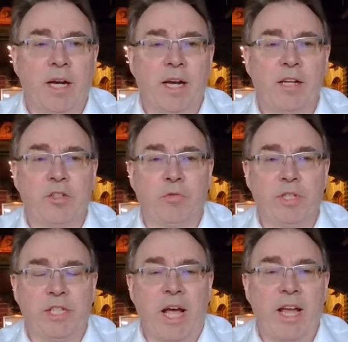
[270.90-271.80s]
to
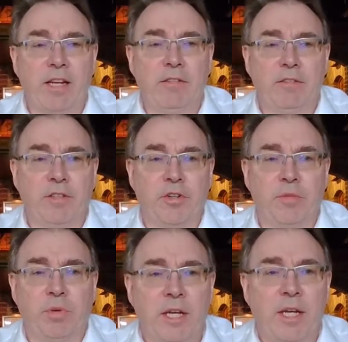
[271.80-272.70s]
resign
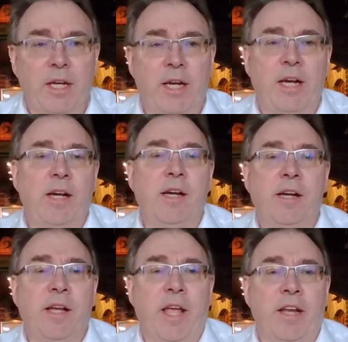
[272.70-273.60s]
their
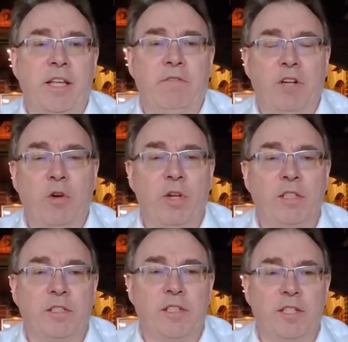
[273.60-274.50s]
and give notice.